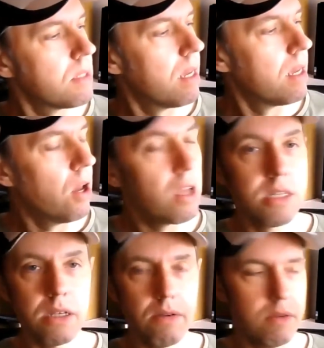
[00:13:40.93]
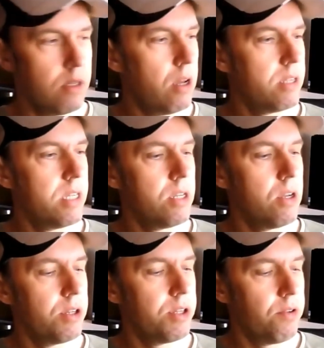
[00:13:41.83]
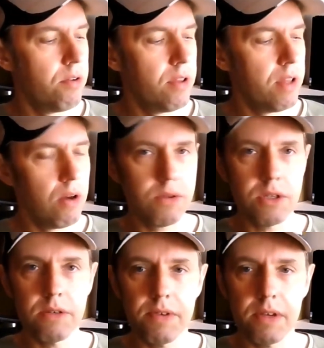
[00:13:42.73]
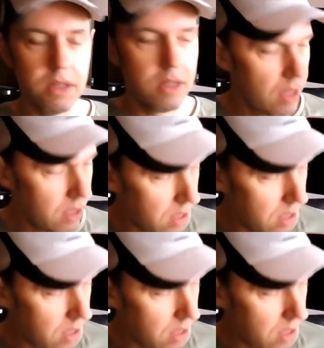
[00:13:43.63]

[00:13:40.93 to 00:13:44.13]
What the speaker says: 1993 in the old certificate there.